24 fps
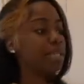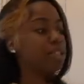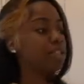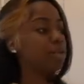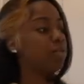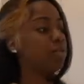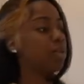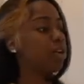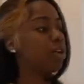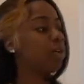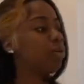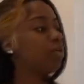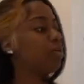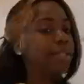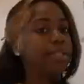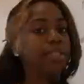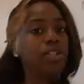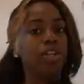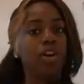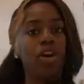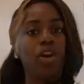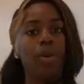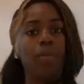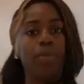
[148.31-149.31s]
So we go
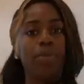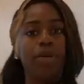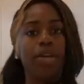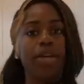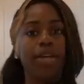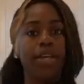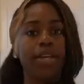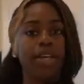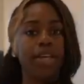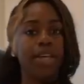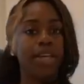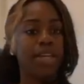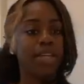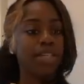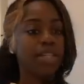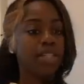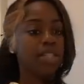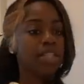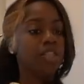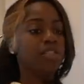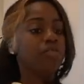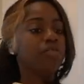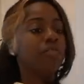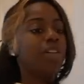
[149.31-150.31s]
dump
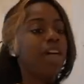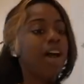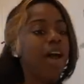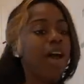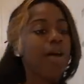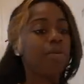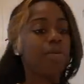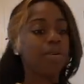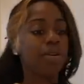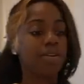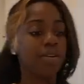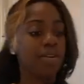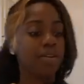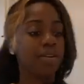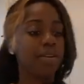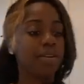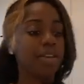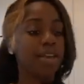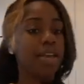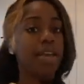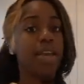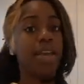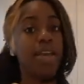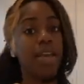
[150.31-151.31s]
this flour
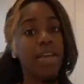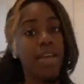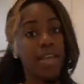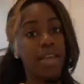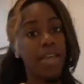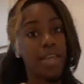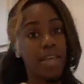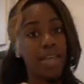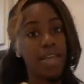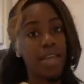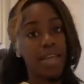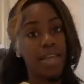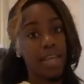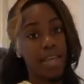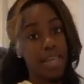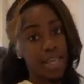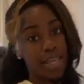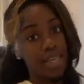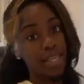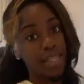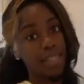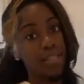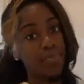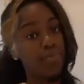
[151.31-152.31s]
in this